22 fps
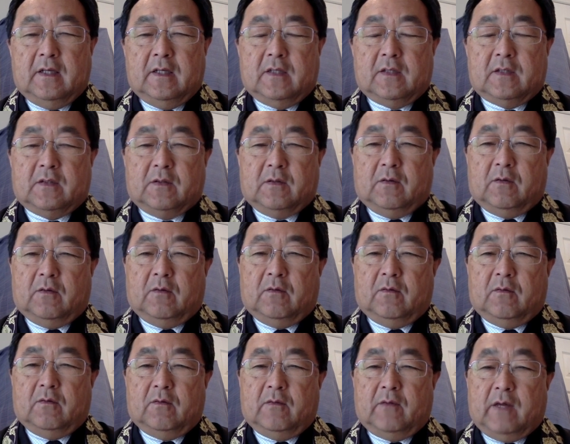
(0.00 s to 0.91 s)

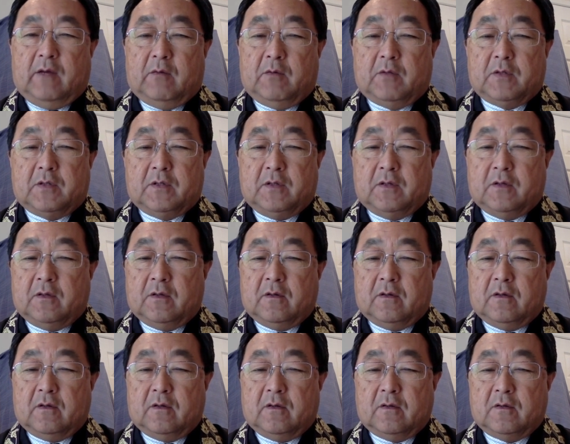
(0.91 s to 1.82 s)
So that was
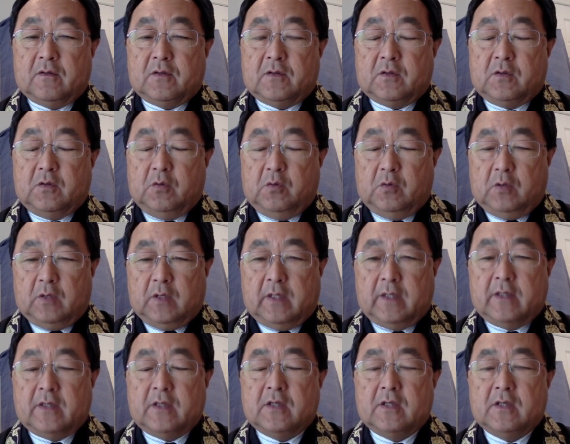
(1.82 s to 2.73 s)
her school
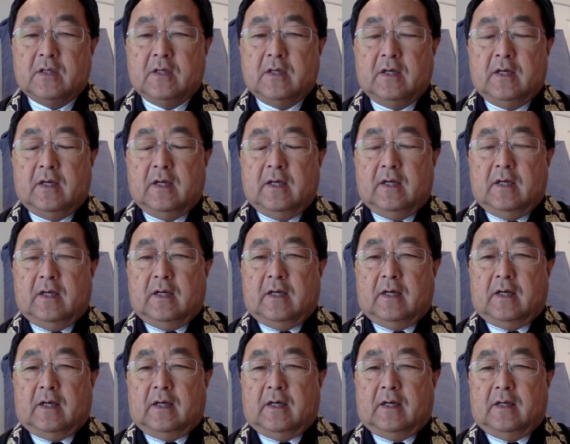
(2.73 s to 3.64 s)
lunch.
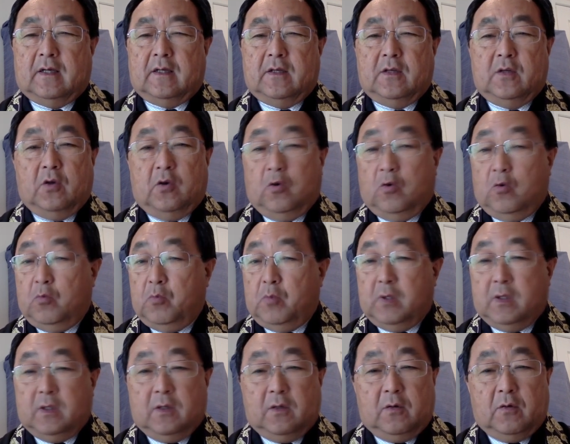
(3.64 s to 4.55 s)
No
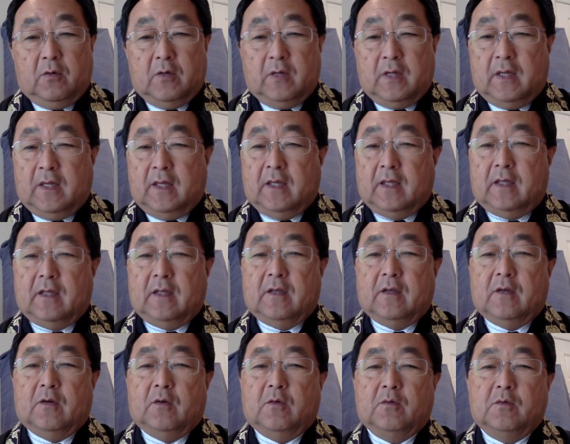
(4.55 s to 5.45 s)
bologna,
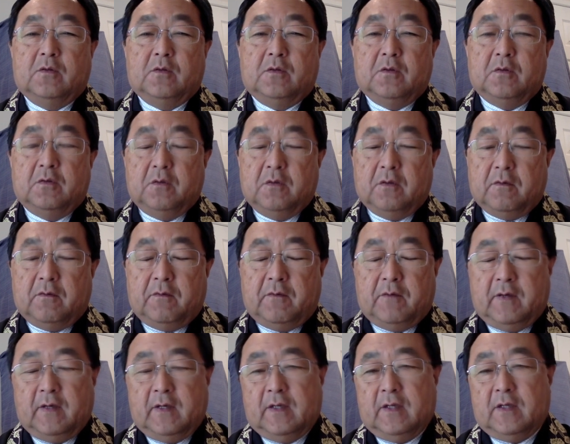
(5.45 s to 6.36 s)
no tuna
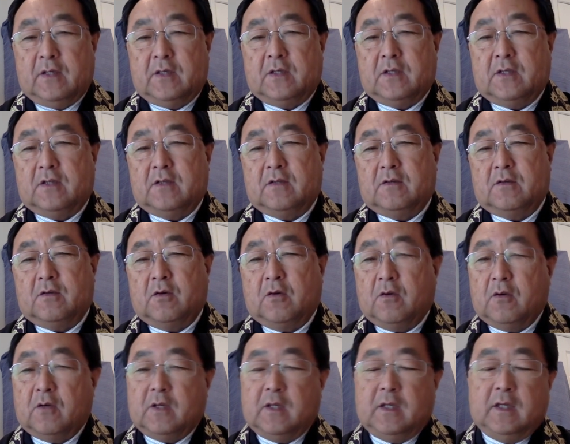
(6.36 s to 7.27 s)
fish,
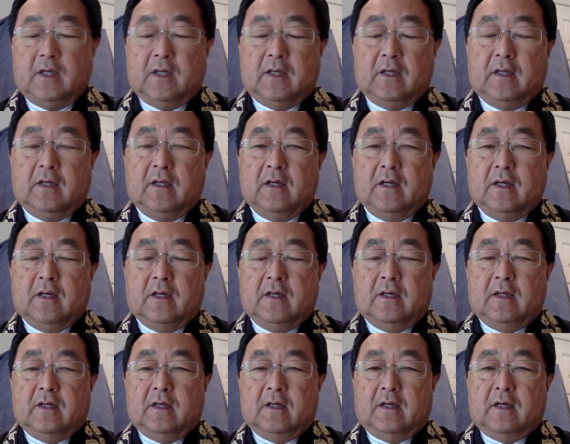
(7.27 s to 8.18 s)
turkey,
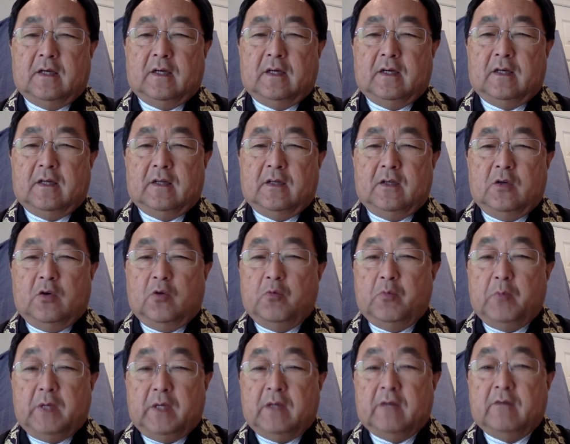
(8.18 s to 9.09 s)
no
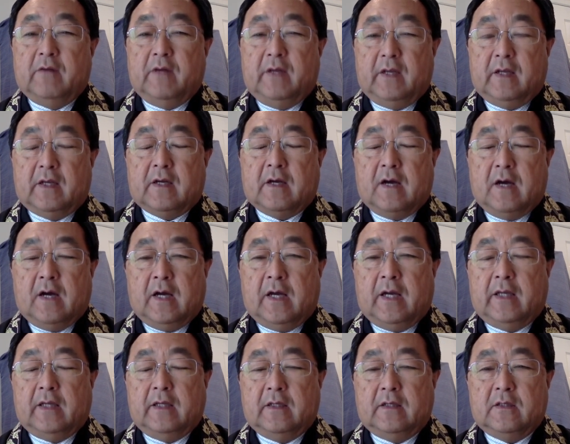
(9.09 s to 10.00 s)
meat of any
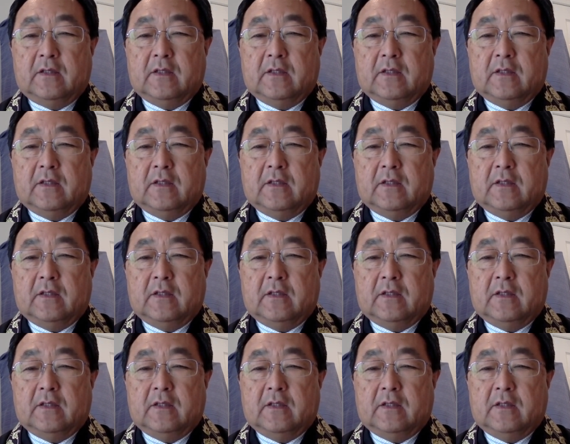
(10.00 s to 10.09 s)
kind.